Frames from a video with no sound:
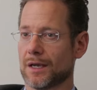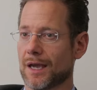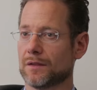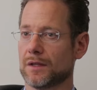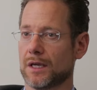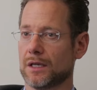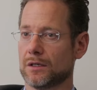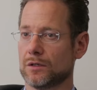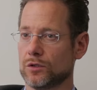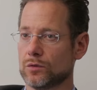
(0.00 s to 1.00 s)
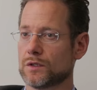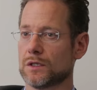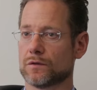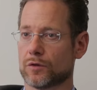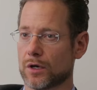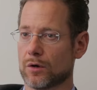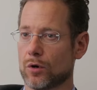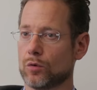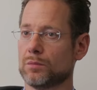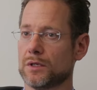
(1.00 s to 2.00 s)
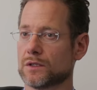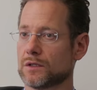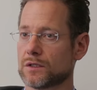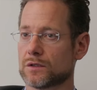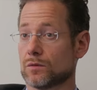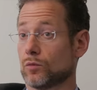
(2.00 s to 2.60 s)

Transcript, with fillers: can they use this for their own business,